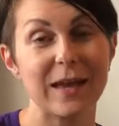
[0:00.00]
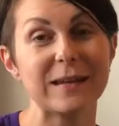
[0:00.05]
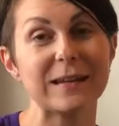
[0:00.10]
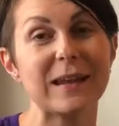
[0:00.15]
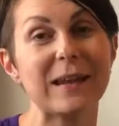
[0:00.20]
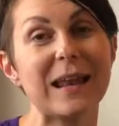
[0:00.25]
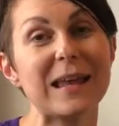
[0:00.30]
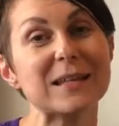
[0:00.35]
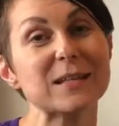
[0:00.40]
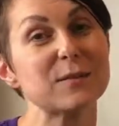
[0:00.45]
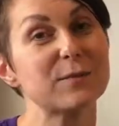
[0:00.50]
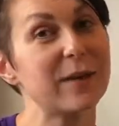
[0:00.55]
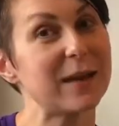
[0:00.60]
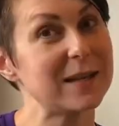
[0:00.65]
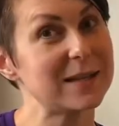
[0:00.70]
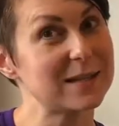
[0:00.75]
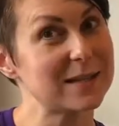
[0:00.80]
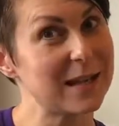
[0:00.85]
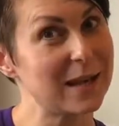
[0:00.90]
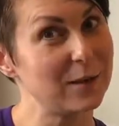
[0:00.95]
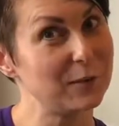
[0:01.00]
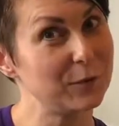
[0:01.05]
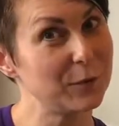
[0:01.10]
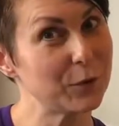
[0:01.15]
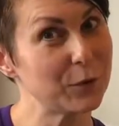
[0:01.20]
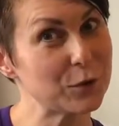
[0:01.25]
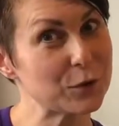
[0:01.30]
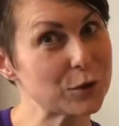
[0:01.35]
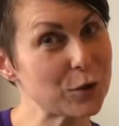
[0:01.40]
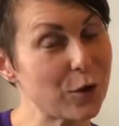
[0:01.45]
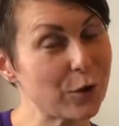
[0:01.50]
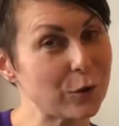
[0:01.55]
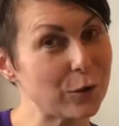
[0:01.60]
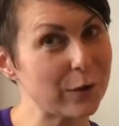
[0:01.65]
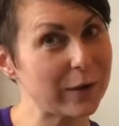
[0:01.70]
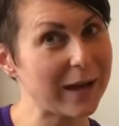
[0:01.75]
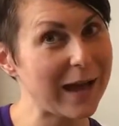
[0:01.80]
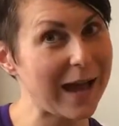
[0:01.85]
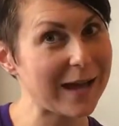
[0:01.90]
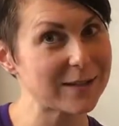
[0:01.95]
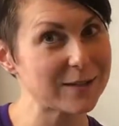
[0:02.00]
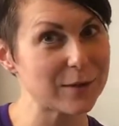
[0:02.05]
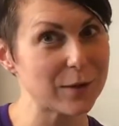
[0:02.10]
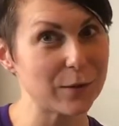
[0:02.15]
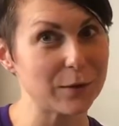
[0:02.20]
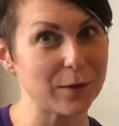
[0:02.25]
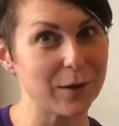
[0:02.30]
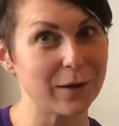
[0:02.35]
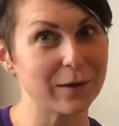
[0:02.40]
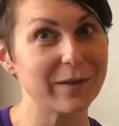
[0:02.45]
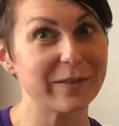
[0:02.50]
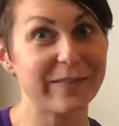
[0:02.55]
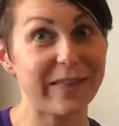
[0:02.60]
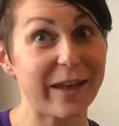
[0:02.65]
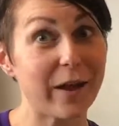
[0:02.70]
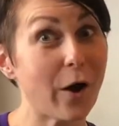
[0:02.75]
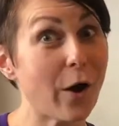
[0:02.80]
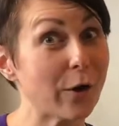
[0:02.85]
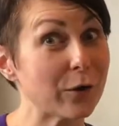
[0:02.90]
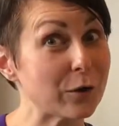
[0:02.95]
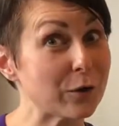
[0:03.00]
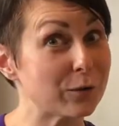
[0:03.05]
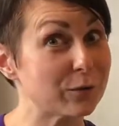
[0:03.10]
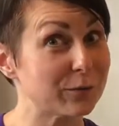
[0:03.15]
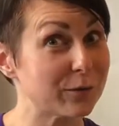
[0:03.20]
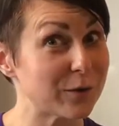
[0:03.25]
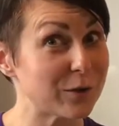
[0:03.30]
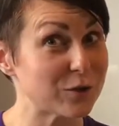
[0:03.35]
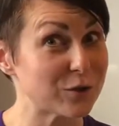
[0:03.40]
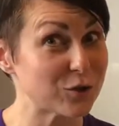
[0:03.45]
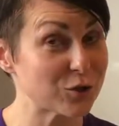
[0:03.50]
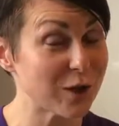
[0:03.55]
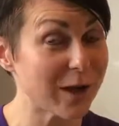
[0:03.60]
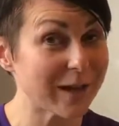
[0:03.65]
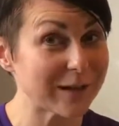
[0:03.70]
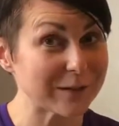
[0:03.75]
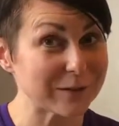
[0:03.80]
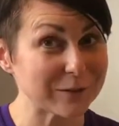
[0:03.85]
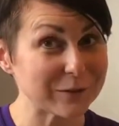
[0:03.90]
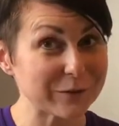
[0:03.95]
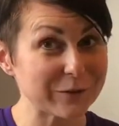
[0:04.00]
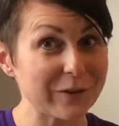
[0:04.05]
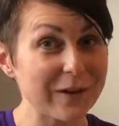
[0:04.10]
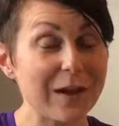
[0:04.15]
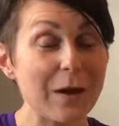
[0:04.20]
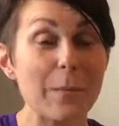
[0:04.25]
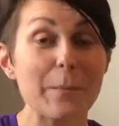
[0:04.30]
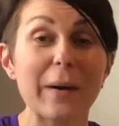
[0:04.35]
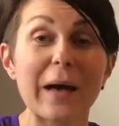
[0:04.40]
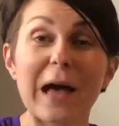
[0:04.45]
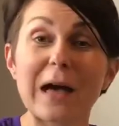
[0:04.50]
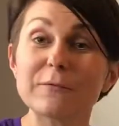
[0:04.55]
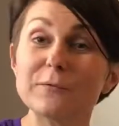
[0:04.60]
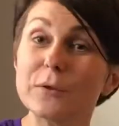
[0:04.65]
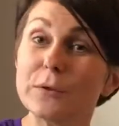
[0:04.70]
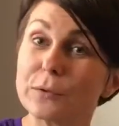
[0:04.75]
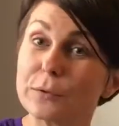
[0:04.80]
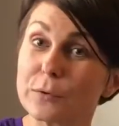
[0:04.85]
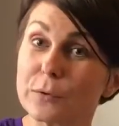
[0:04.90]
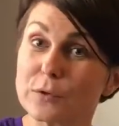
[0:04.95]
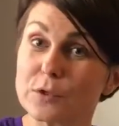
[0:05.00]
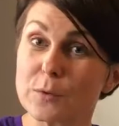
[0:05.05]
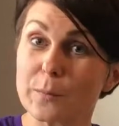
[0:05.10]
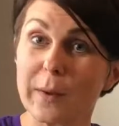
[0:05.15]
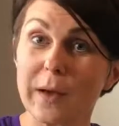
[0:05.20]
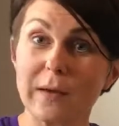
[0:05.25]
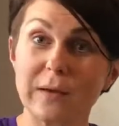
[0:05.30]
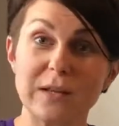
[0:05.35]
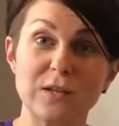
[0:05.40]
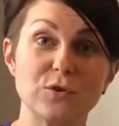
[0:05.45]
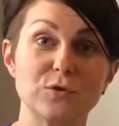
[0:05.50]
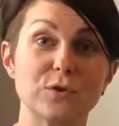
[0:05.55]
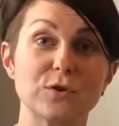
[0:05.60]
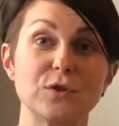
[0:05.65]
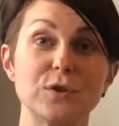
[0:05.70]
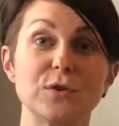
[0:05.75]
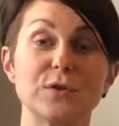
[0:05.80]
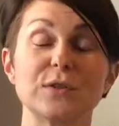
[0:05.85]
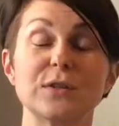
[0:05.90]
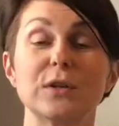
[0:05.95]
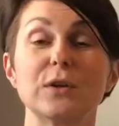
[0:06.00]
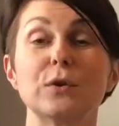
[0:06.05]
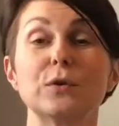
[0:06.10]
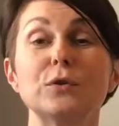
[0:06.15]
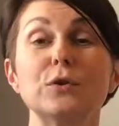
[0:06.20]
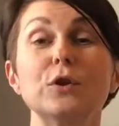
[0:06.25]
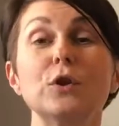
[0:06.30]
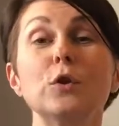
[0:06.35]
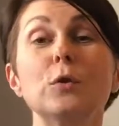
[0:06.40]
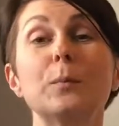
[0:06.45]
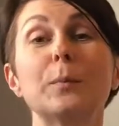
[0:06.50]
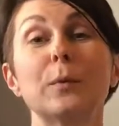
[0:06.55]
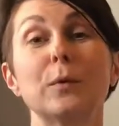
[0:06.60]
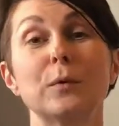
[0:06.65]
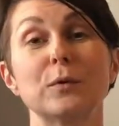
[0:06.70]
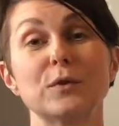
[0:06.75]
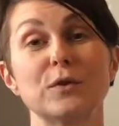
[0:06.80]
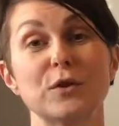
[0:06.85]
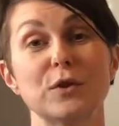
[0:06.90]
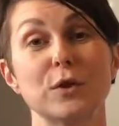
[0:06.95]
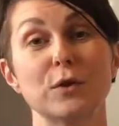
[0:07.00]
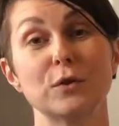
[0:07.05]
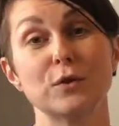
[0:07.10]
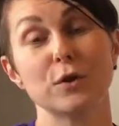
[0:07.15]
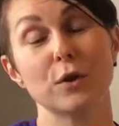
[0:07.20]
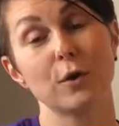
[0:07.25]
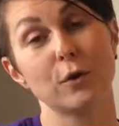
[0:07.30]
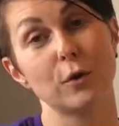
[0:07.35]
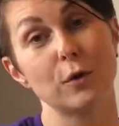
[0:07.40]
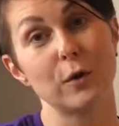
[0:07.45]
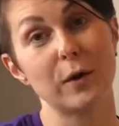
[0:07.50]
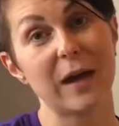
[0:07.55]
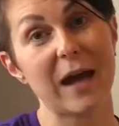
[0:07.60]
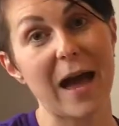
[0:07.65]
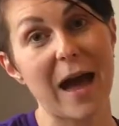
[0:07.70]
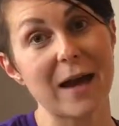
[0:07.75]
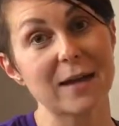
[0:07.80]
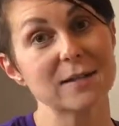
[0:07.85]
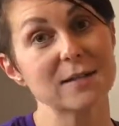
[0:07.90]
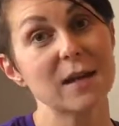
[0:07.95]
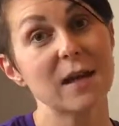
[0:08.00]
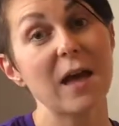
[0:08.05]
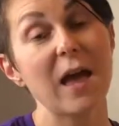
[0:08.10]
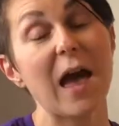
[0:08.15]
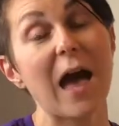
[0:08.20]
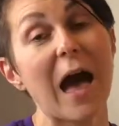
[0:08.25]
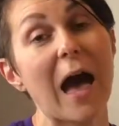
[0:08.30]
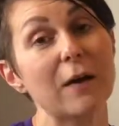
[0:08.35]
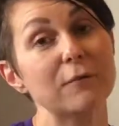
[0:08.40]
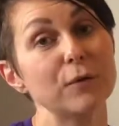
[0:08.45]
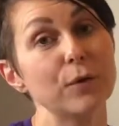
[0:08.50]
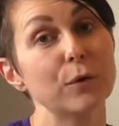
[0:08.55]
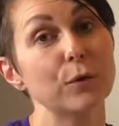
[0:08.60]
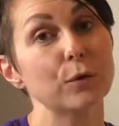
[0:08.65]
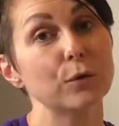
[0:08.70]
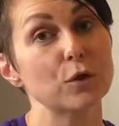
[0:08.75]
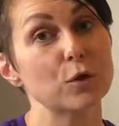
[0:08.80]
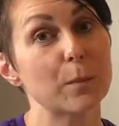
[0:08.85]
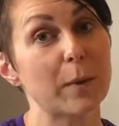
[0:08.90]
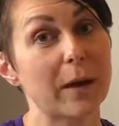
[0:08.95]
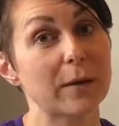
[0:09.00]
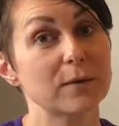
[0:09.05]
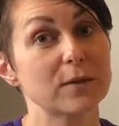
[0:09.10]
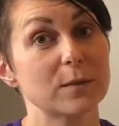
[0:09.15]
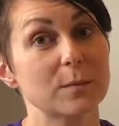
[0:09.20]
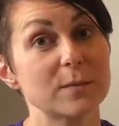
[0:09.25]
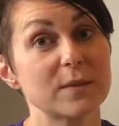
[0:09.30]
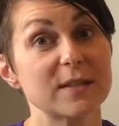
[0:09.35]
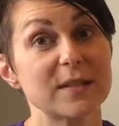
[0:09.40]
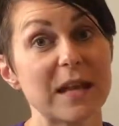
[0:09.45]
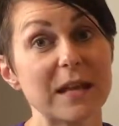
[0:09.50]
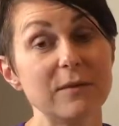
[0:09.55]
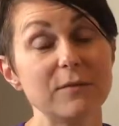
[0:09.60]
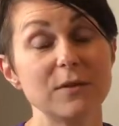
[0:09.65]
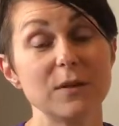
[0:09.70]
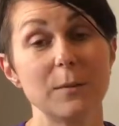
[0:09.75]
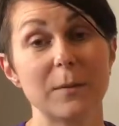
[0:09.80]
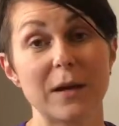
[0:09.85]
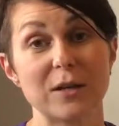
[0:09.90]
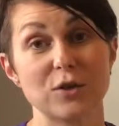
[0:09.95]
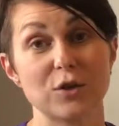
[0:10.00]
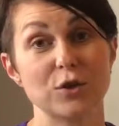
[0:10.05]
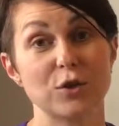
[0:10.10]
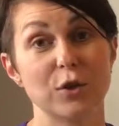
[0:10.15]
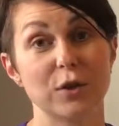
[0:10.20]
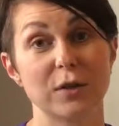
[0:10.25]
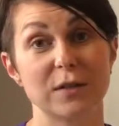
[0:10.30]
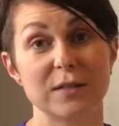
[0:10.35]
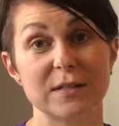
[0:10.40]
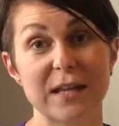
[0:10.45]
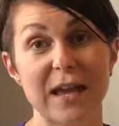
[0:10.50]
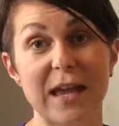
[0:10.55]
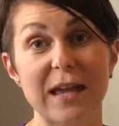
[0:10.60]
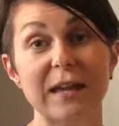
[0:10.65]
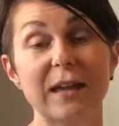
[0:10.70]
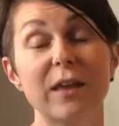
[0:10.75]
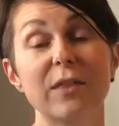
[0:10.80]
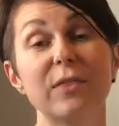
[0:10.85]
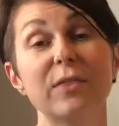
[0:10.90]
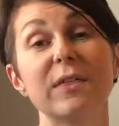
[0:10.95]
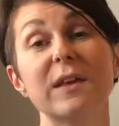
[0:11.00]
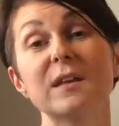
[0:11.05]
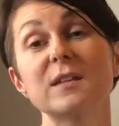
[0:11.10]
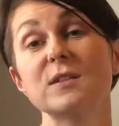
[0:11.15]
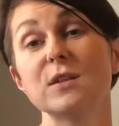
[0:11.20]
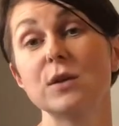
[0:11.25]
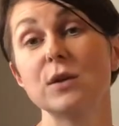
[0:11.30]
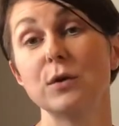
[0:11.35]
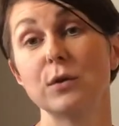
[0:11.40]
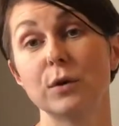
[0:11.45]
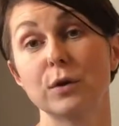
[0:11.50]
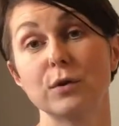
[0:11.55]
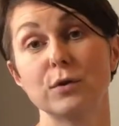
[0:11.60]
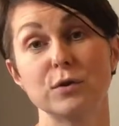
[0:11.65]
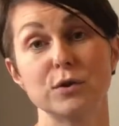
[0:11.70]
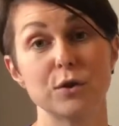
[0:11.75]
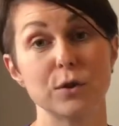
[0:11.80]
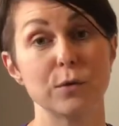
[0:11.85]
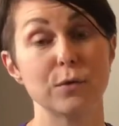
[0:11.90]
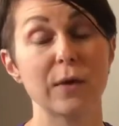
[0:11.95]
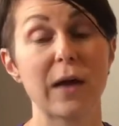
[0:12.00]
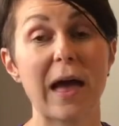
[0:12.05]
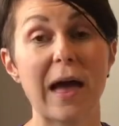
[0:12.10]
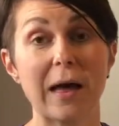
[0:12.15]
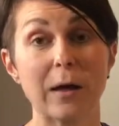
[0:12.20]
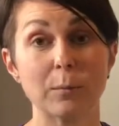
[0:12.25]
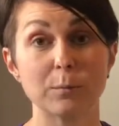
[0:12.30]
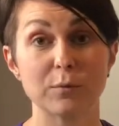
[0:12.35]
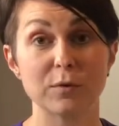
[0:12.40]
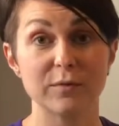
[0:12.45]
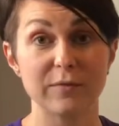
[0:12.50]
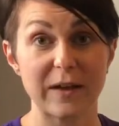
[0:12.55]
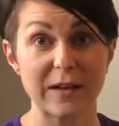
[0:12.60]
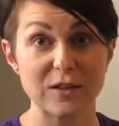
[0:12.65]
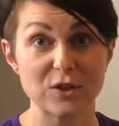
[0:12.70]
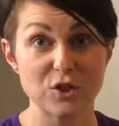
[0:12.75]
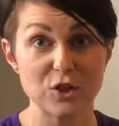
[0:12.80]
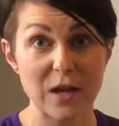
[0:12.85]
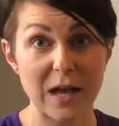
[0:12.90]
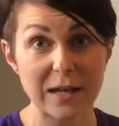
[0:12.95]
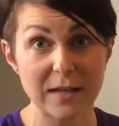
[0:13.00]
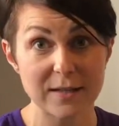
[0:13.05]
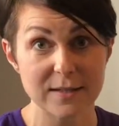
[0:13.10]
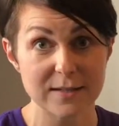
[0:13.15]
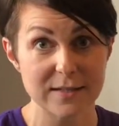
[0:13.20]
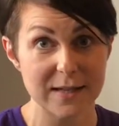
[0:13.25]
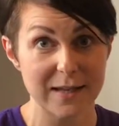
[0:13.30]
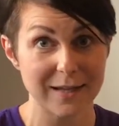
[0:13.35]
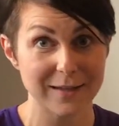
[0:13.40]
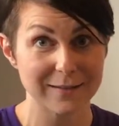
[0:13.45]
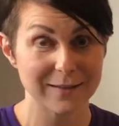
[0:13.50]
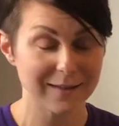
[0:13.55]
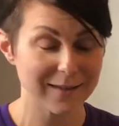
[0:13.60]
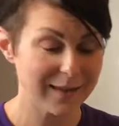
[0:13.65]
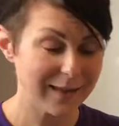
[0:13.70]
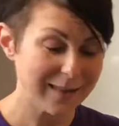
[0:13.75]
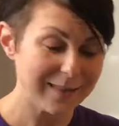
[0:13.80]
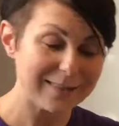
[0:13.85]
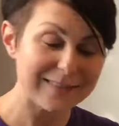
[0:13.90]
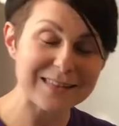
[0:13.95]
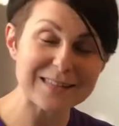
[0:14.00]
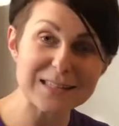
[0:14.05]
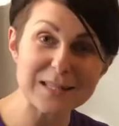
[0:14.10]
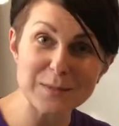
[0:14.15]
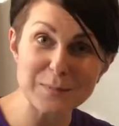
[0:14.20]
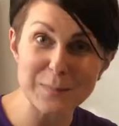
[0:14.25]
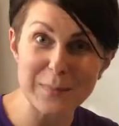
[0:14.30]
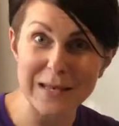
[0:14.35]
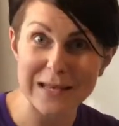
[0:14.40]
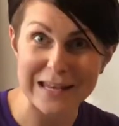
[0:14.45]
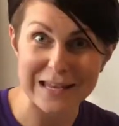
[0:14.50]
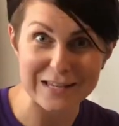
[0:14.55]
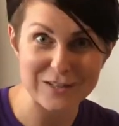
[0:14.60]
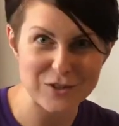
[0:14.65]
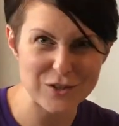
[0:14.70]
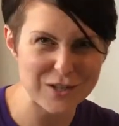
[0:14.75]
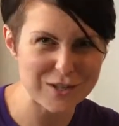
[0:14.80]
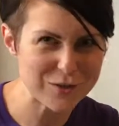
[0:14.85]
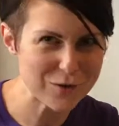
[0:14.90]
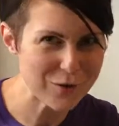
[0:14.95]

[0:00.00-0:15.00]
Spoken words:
Now let's face it, if you're a dog or cat owner, they are your first child. But have you thought about introducing your newborn to your dog or cat? Have you thought about some safety measures you can take and things that you can do that help prevent jealousy? This is Minnie and she's